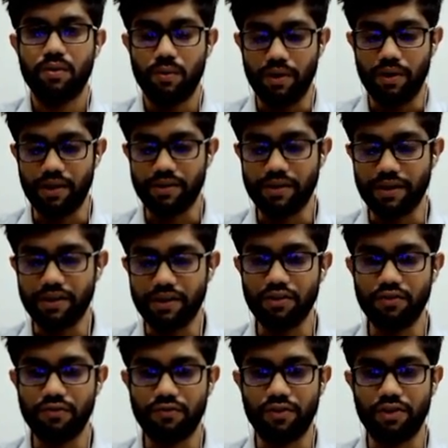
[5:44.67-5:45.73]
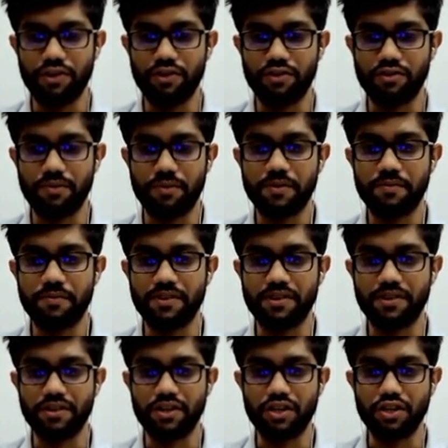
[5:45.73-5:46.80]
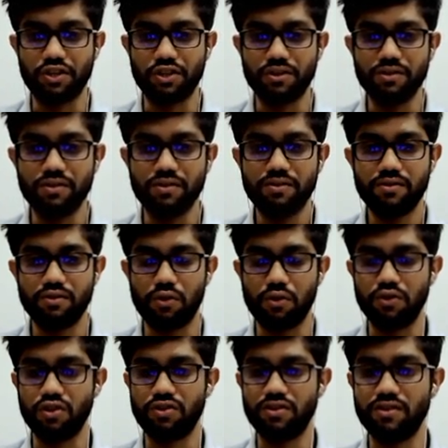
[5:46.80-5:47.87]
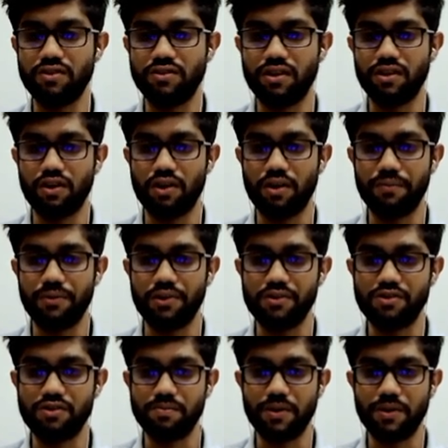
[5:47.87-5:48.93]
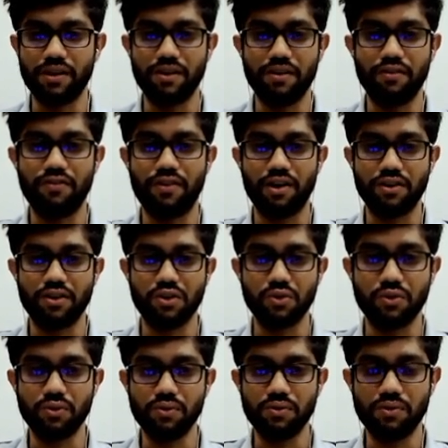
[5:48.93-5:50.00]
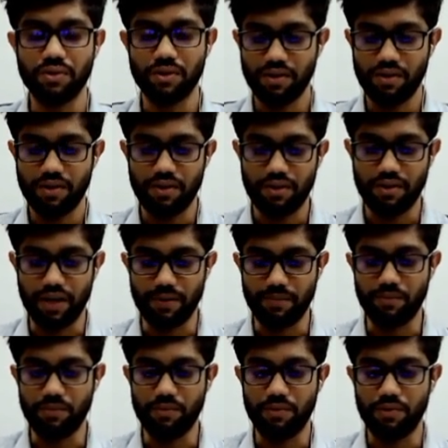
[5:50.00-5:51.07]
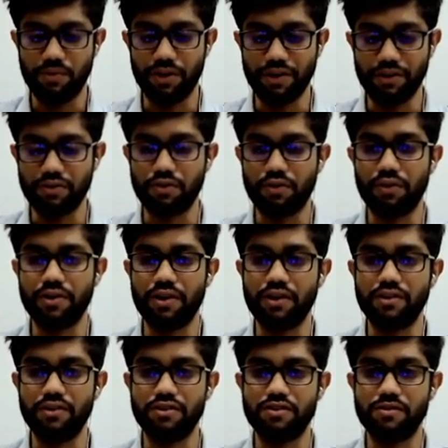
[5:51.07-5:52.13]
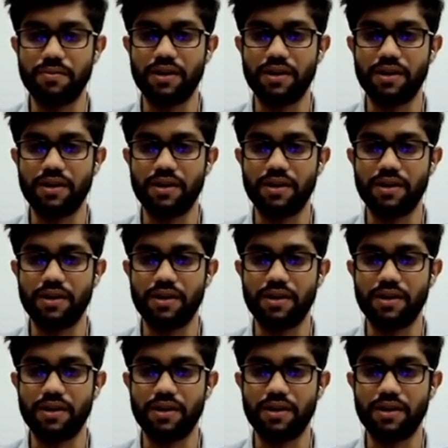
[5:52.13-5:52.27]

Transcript: Well, thank you for your topic presentation. So this is end of your speaking part 2. Now I'm going to conduct your